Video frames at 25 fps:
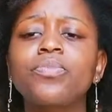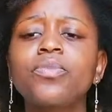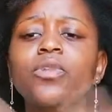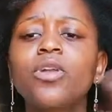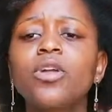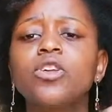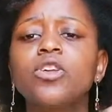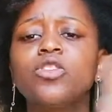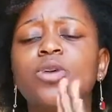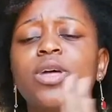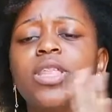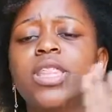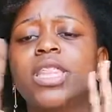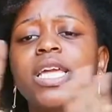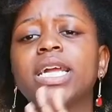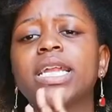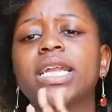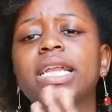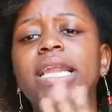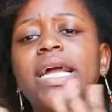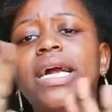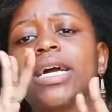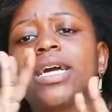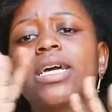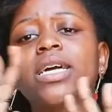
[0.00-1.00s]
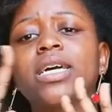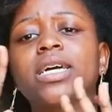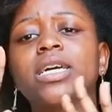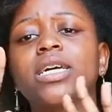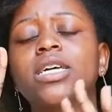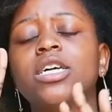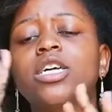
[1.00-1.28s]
So I think like a